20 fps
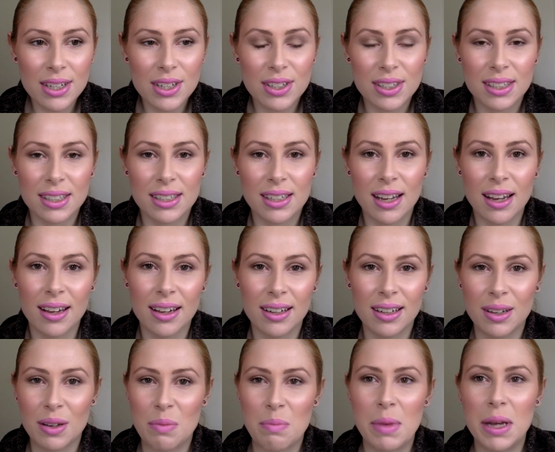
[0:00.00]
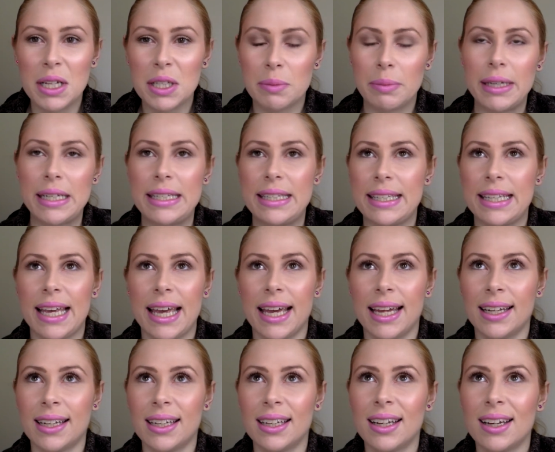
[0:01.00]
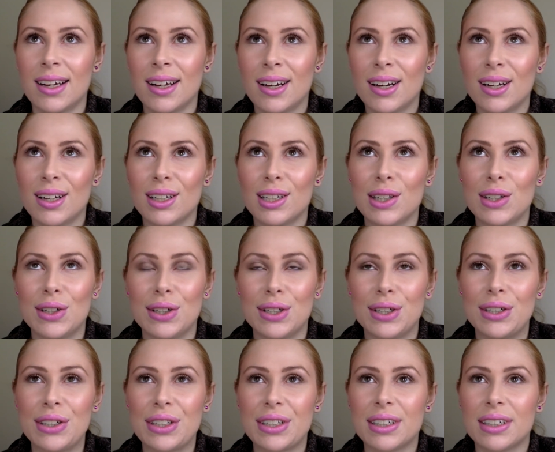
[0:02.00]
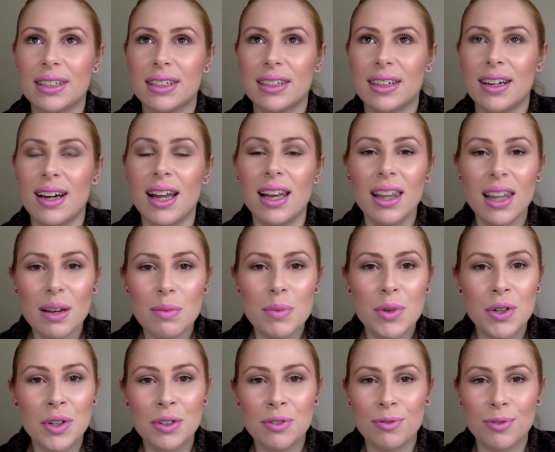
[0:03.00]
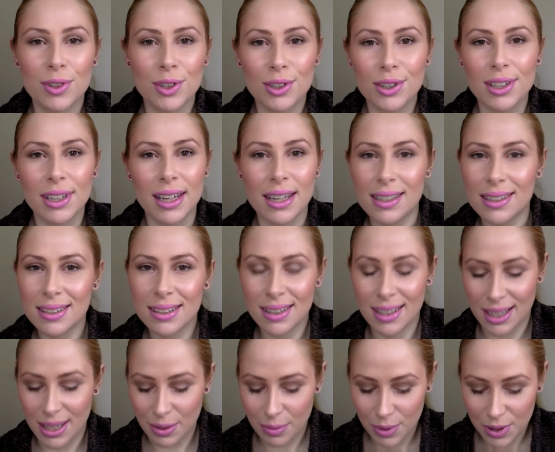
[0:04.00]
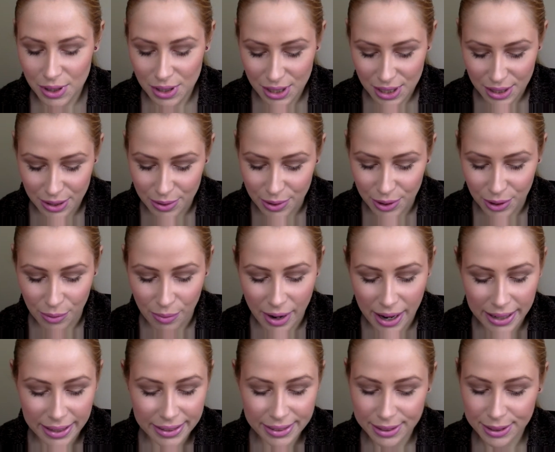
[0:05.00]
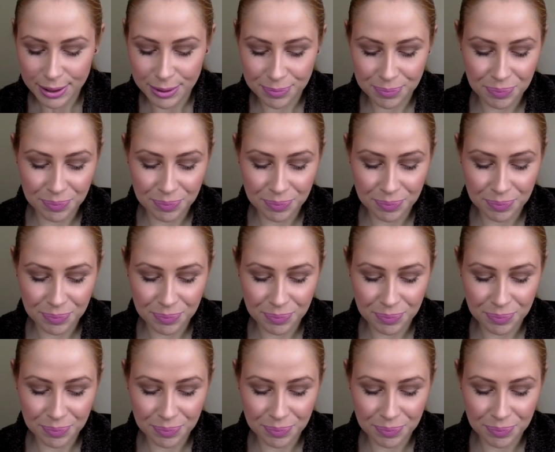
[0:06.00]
just makes my skin look a lot more flawless than it would do otherwise.